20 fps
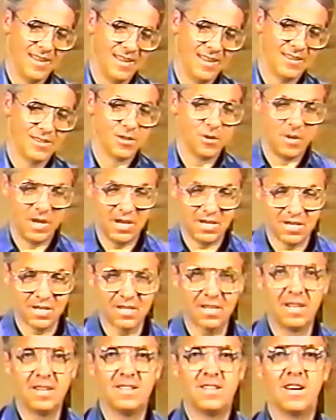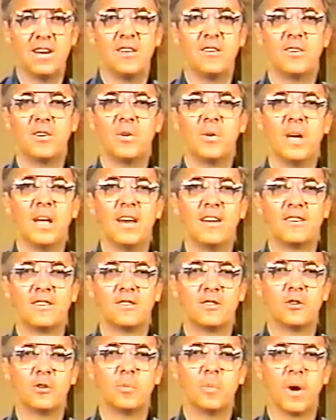So he just continued to eat his
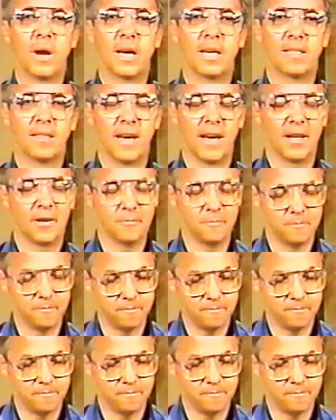soup like that.